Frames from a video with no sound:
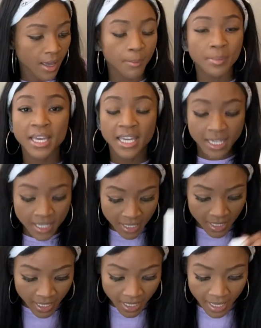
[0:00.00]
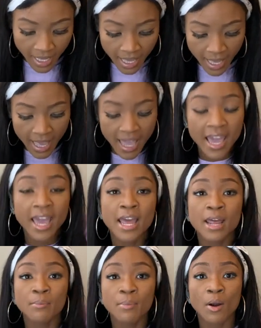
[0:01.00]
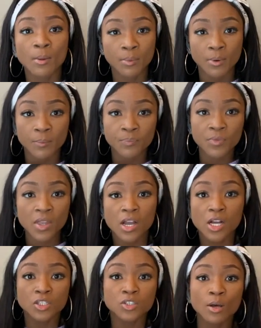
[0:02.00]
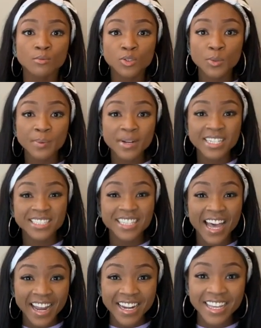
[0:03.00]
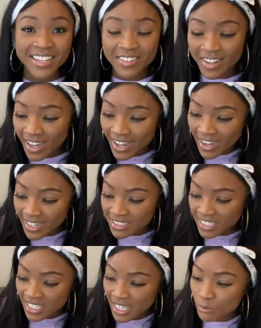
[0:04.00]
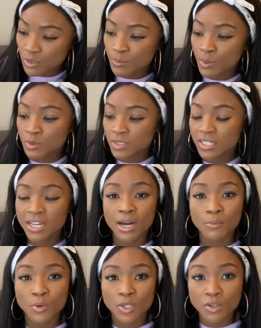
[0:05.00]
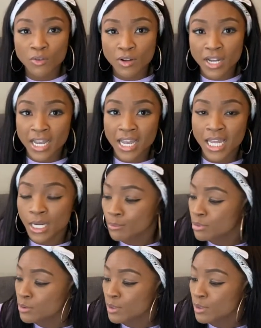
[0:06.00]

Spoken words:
pink, and purple. So I'm super excited, you guys. The kit was supposed to come with green, blue,